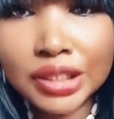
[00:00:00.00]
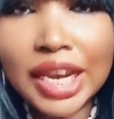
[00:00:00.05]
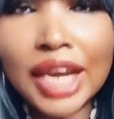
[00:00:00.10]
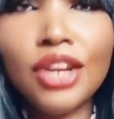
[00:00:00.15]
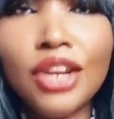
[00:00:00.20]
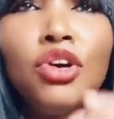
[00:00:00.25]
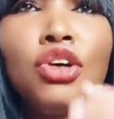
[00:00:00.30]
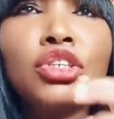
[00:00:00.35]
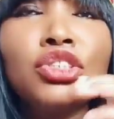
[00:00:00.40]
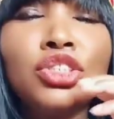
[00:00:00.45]
They
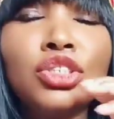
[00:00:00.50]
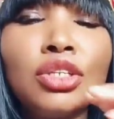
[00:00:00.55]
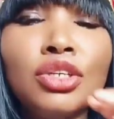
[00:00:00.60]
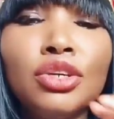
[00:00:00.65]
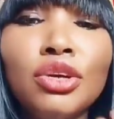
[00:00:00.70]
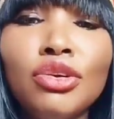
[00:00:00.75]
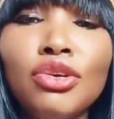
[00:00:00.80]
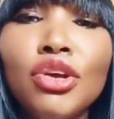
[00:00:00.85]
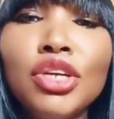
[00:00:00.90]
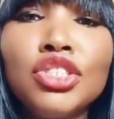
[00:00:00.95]
are not
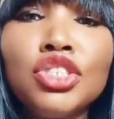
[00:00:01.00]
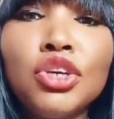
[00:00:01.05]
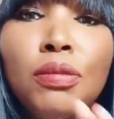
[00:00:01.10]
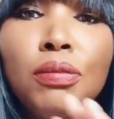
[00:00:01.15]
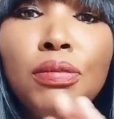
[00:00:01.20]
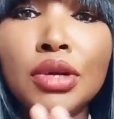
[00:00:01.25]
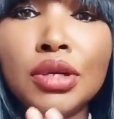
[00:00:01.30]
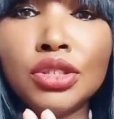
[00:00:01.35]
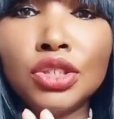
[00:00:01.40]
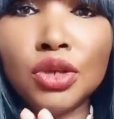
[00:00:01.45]
going
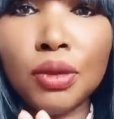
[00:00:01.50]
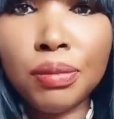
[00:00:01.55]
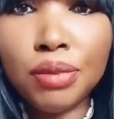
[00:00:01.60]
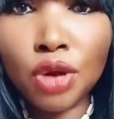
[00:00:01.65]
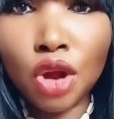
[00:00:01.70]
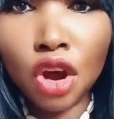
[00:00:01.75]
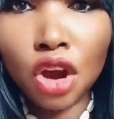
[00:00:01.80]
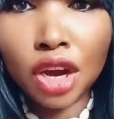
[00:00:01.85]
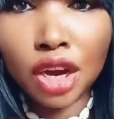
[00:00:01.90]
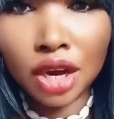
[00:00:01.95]
to
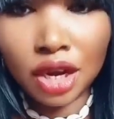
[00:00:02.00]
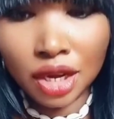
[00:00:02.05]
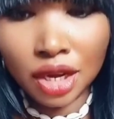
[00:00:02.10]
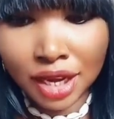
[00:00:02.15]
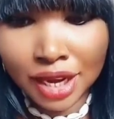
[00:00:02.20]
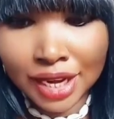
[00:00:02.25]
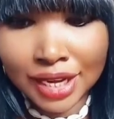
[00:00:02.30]
block